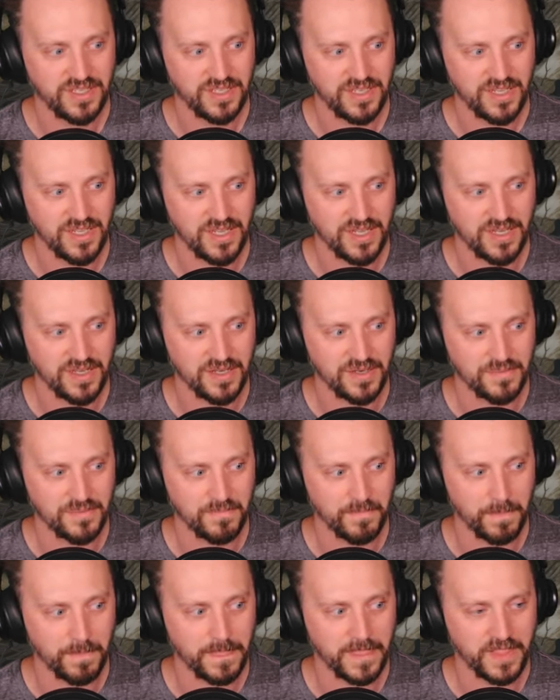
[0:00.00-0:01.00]

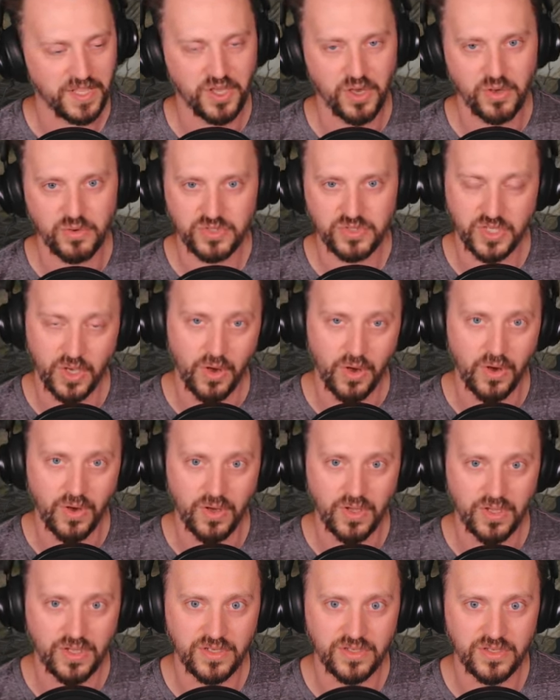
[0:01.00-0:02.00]
um, goes
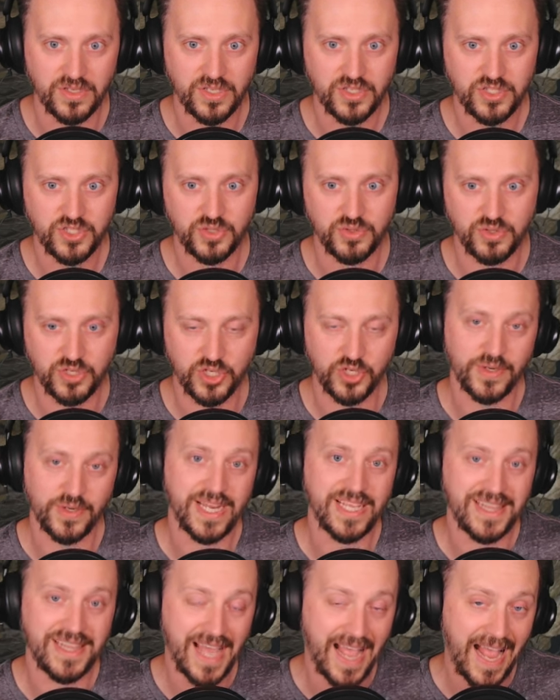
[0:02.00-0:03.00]
on to
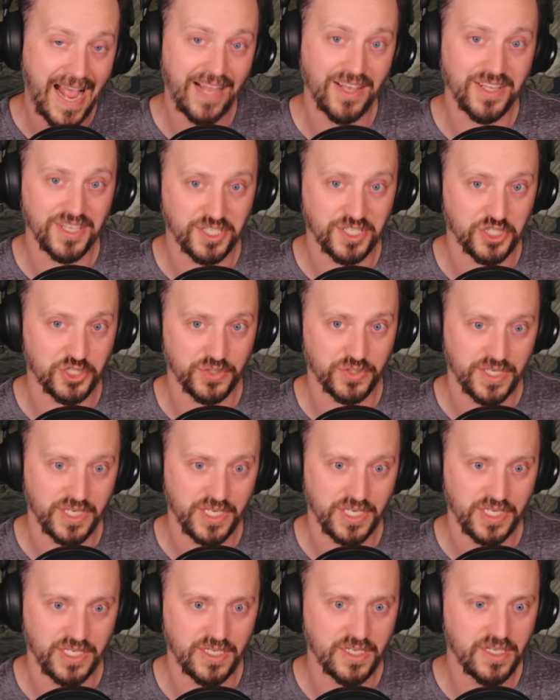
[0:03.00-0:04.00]
create the Halig
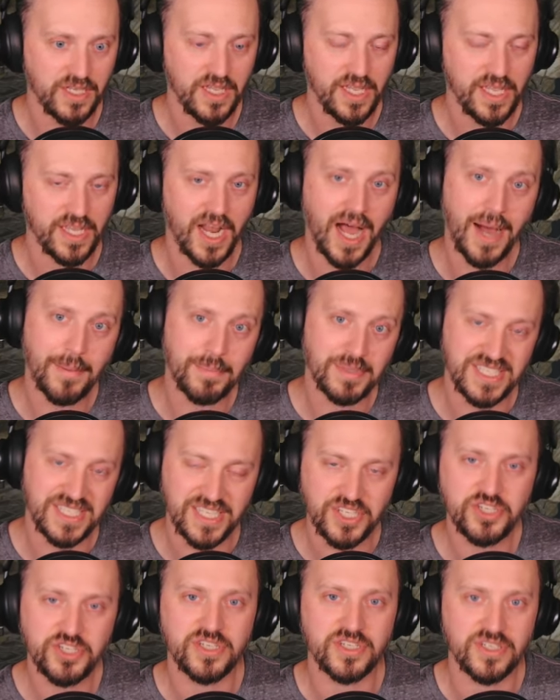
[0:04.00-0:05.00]
tree in
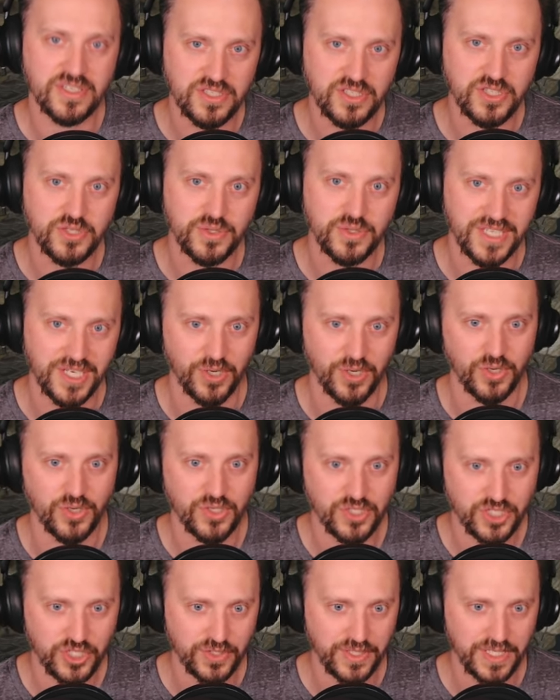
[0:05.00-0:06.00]
opposition to the
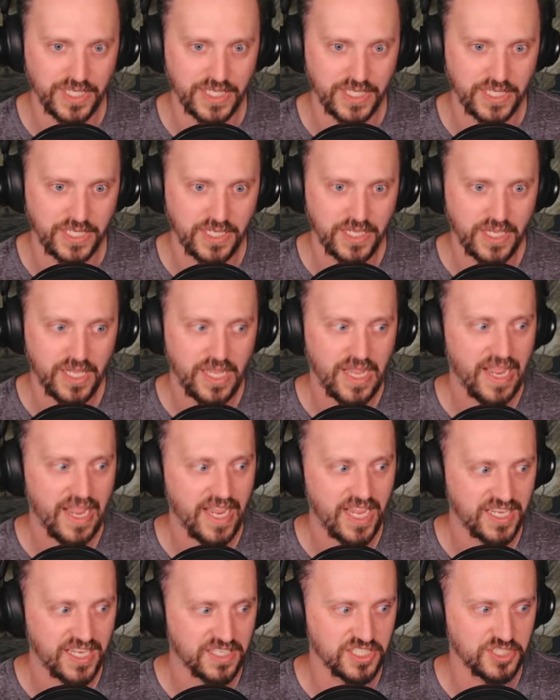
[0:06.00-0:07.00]
Erd tree
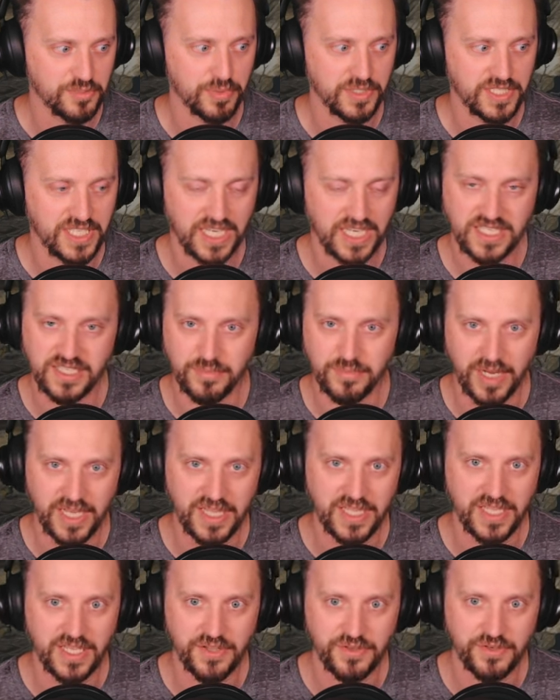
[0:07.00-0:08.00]
and is protected by
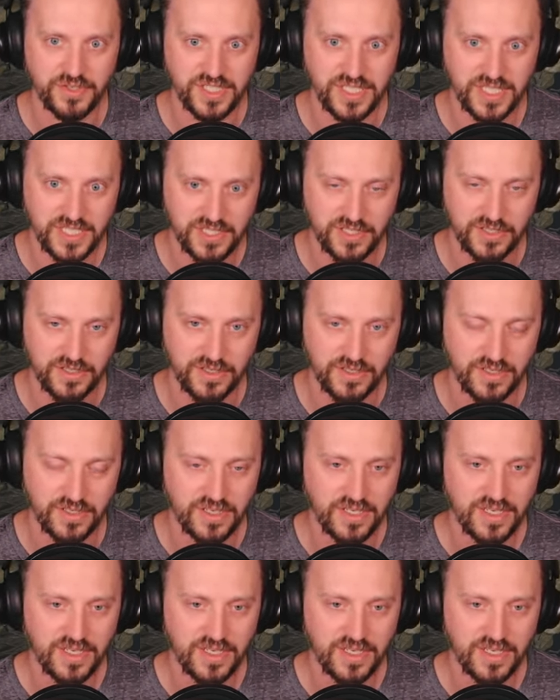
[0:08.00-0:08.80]
the other sister.